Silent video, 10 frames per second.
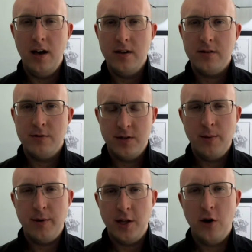it's
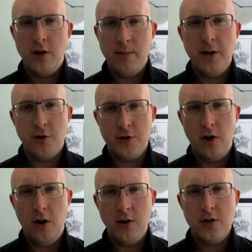typically called a meter
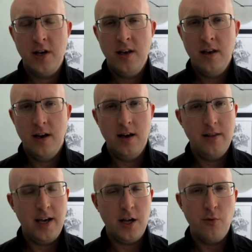charge,
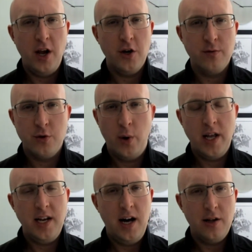and that can range from
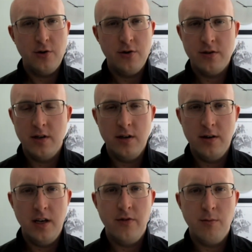$20
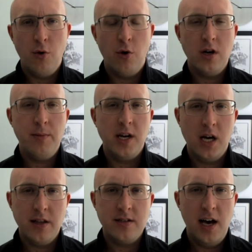to even more depending
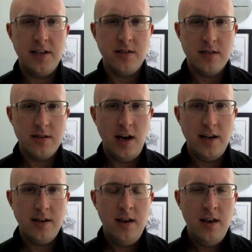on the size of the
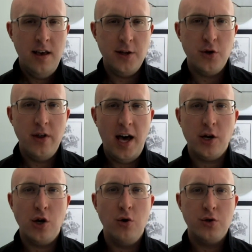site. And so
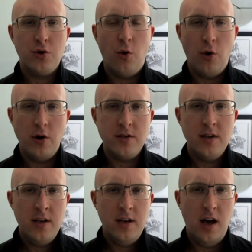that goes towards
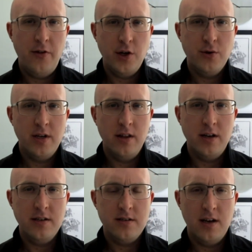the
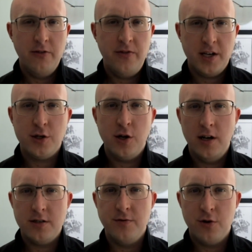utility's fixed
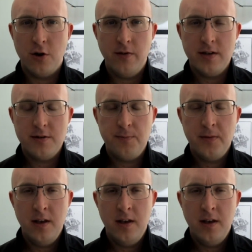costs of service.